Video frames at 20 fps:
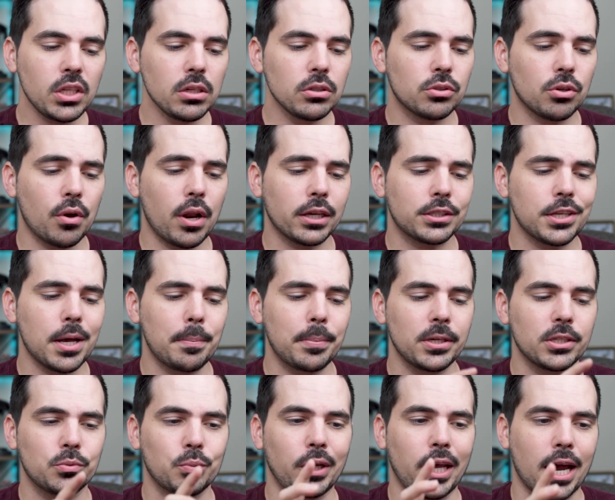So next up
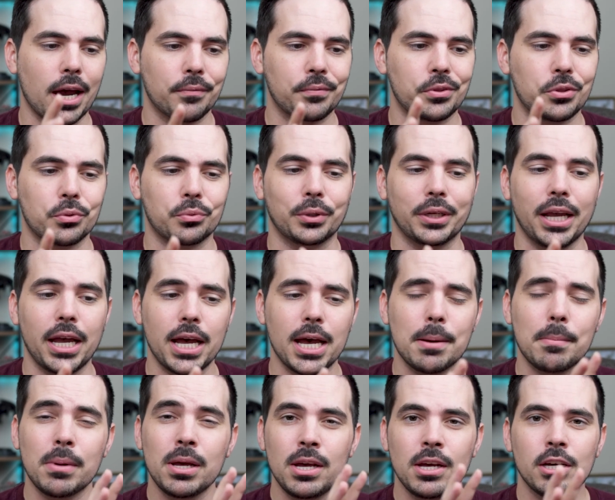is we have
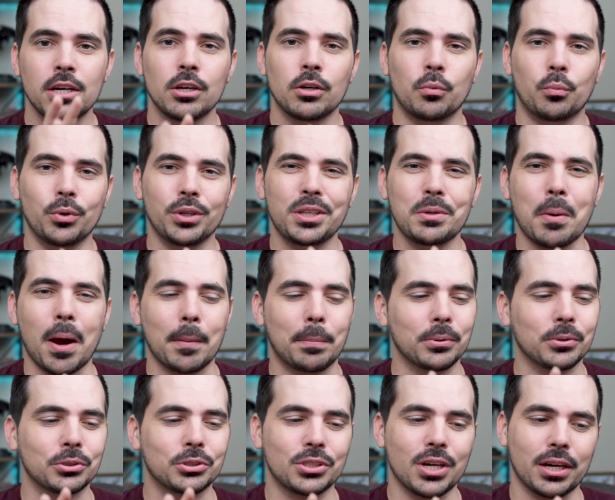3M, really
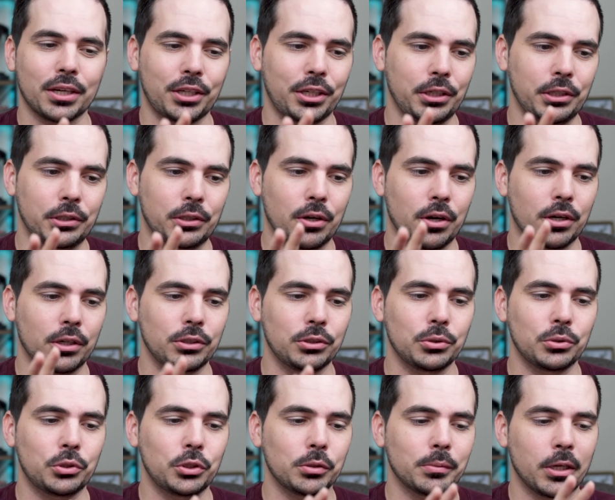popular stock here on
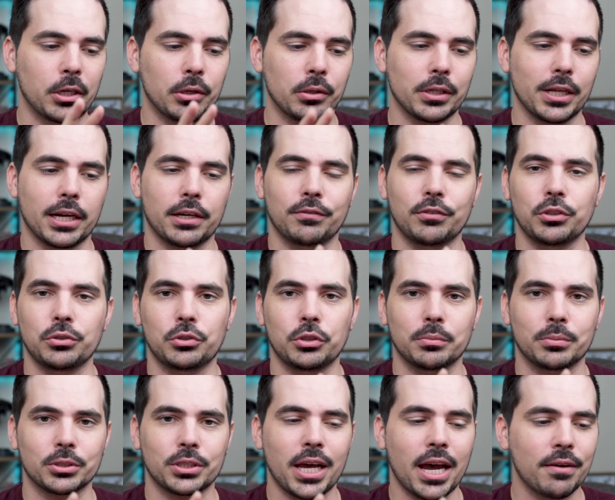YouTube. I know a lot of
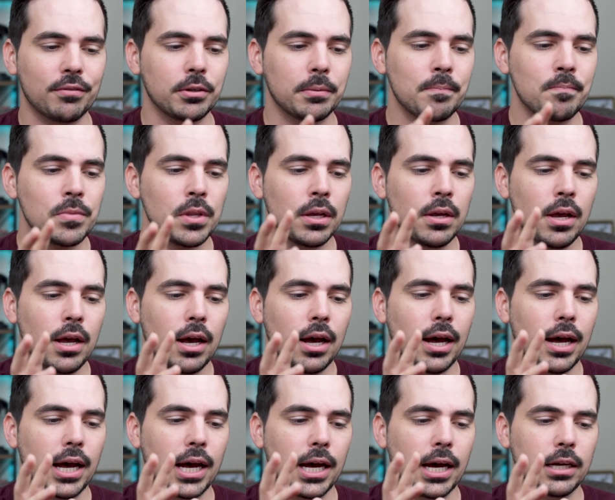YouTubers have them.
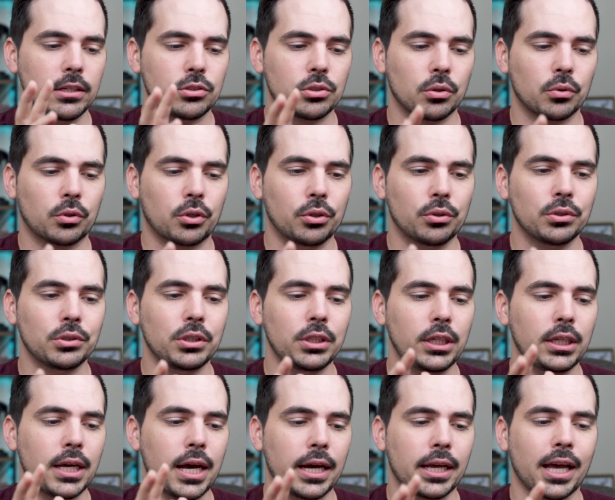So
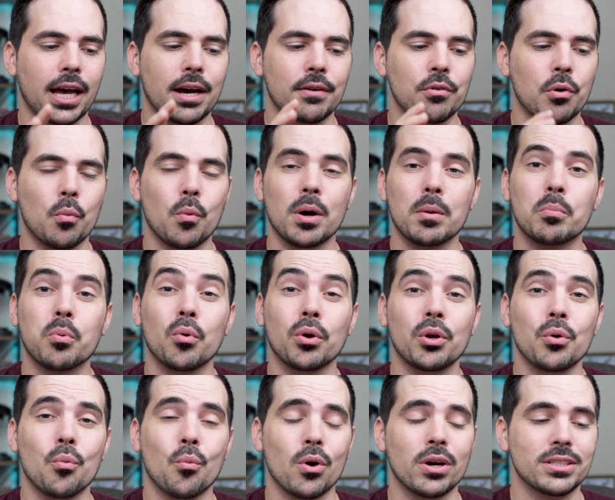currently I have
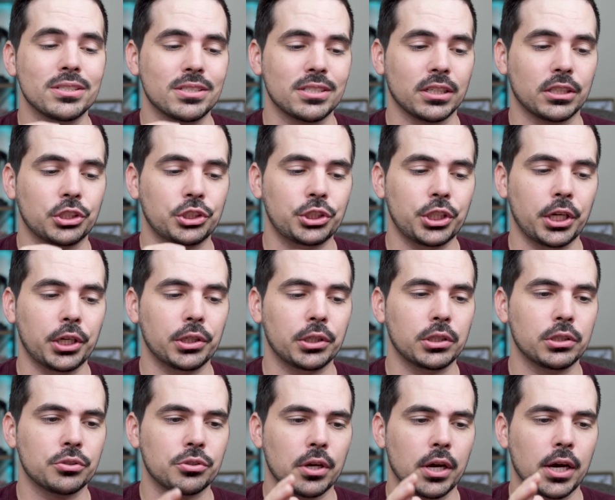1.16
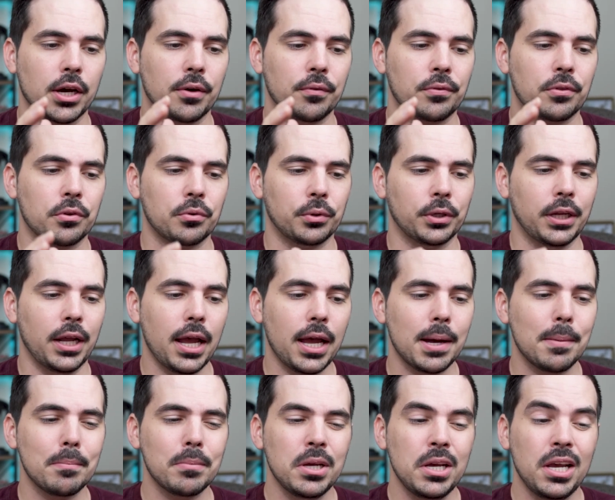shares of
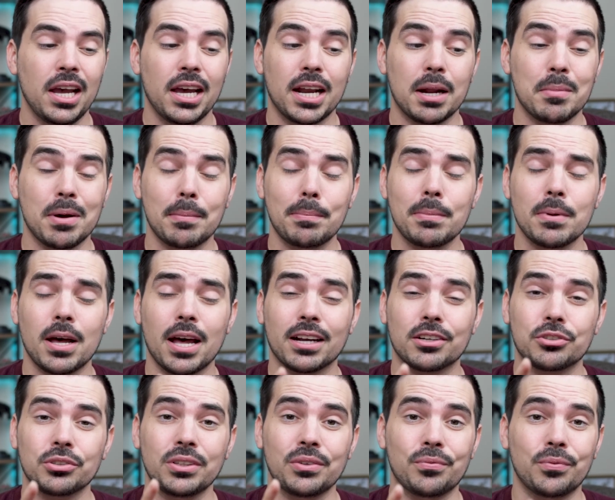3M, and I'm up
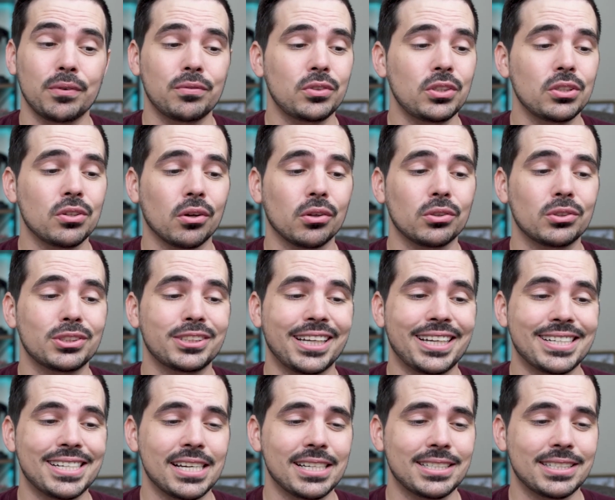actually
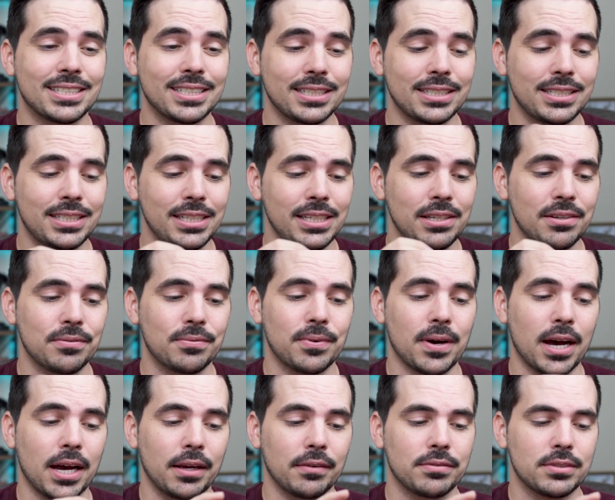
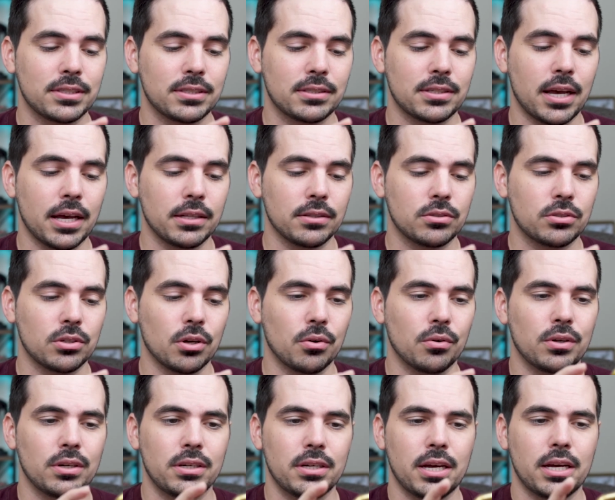$15.65.
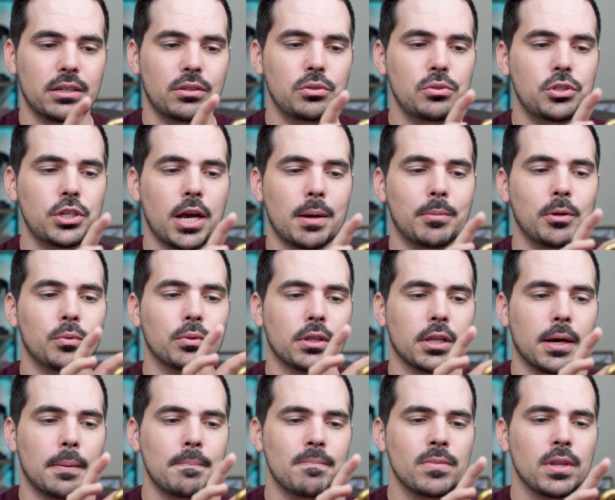So not too shabby with
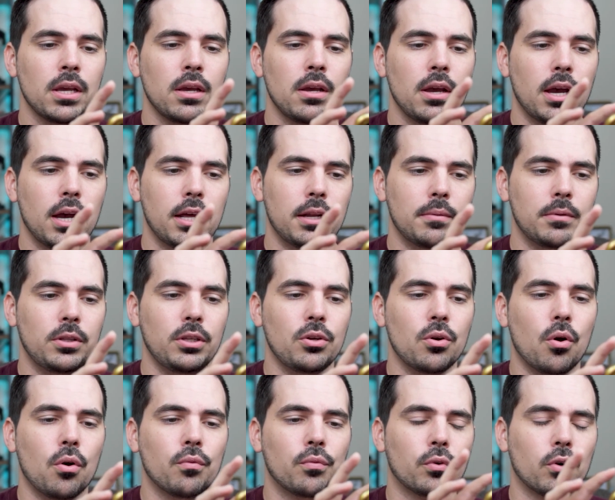them. And
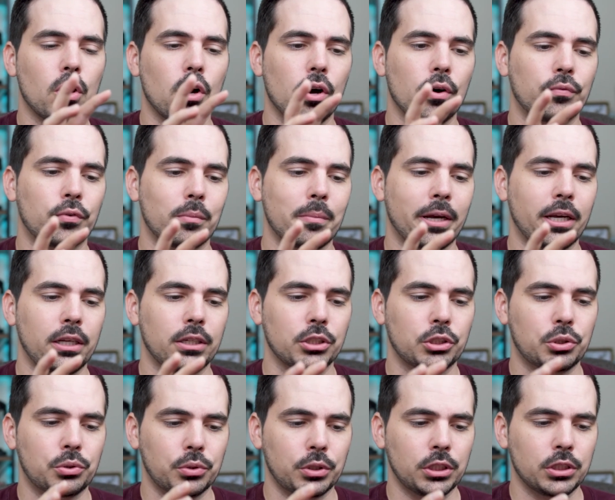the overall for my
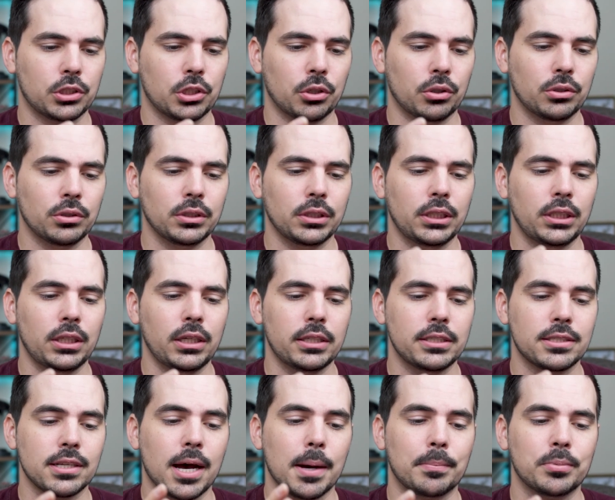industries currently
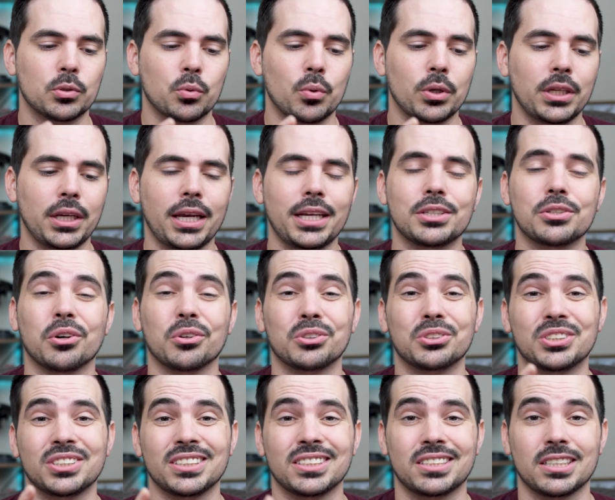is up
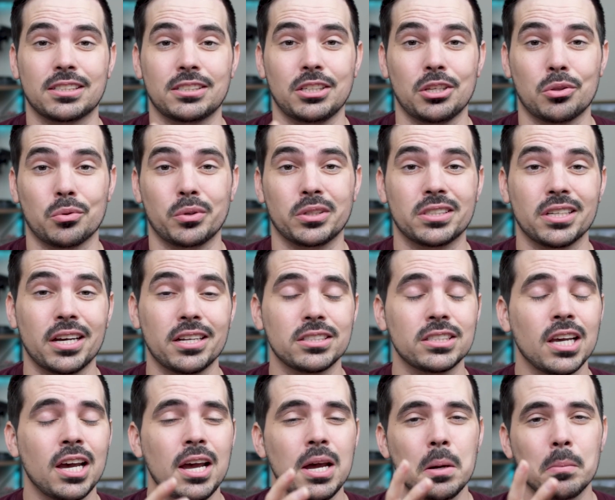
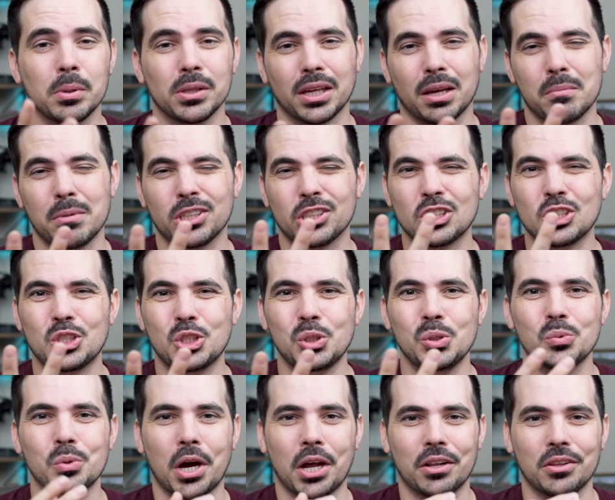$28.63. But like I mentioned,
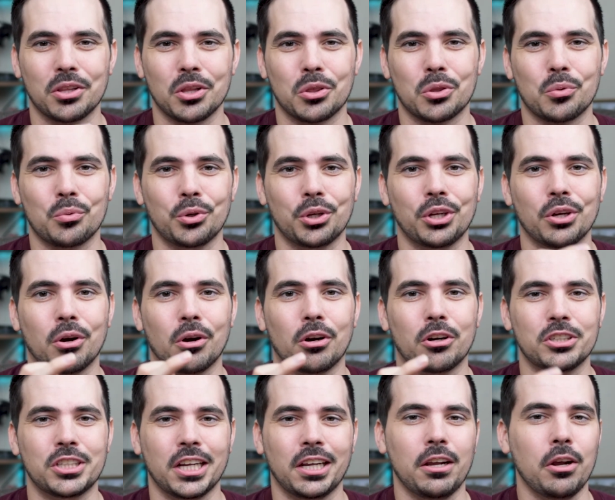2 out of the 3
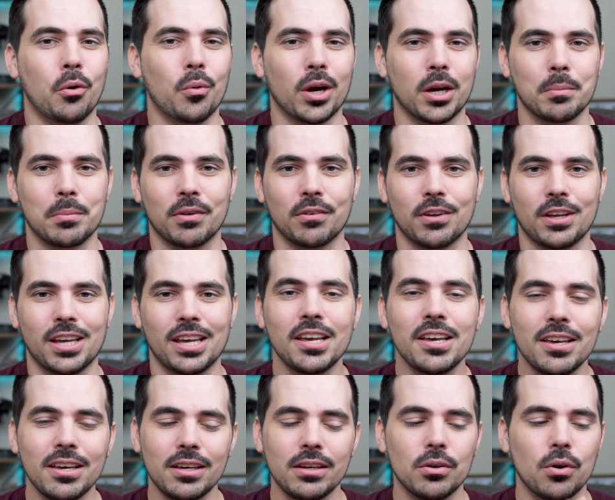are taking quite a bit of a
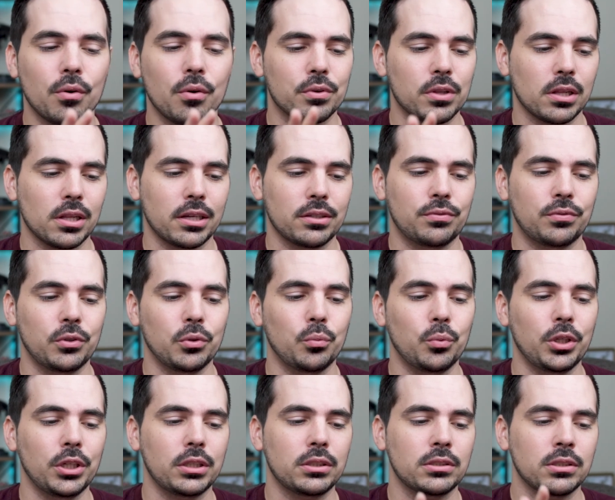hit the last few
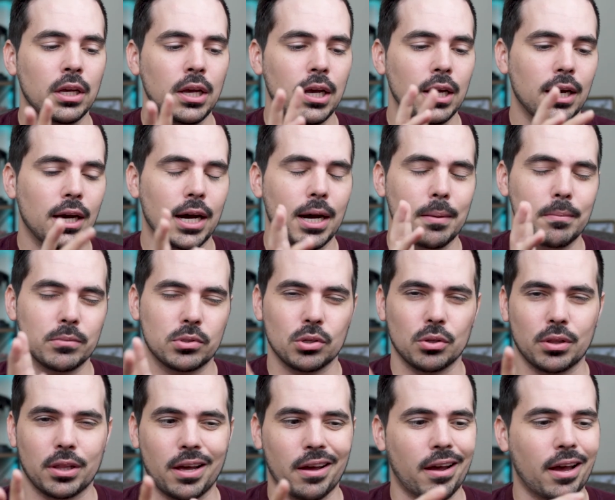weeks.
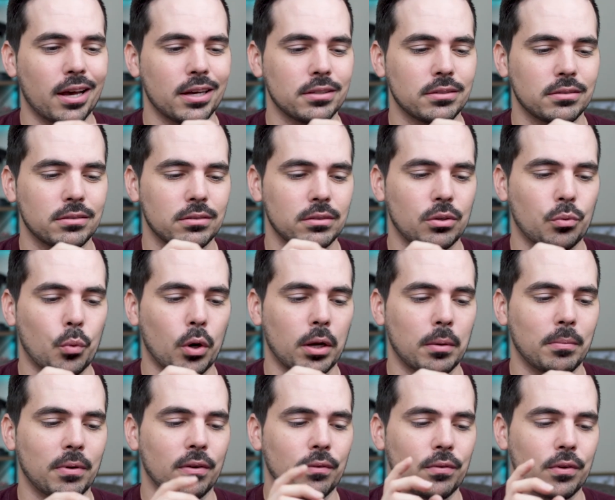So that has quite
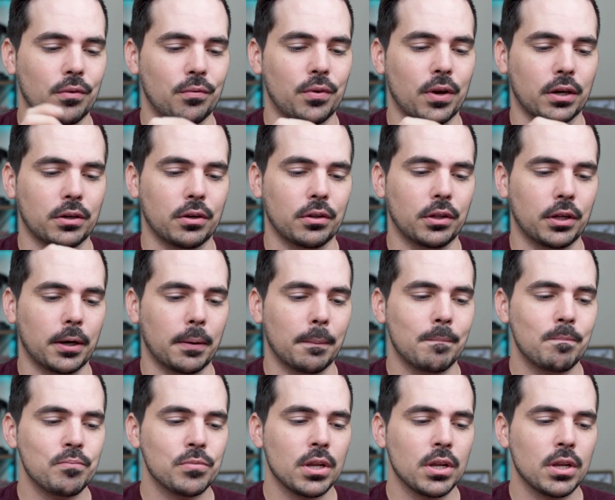a bit of an effect on there.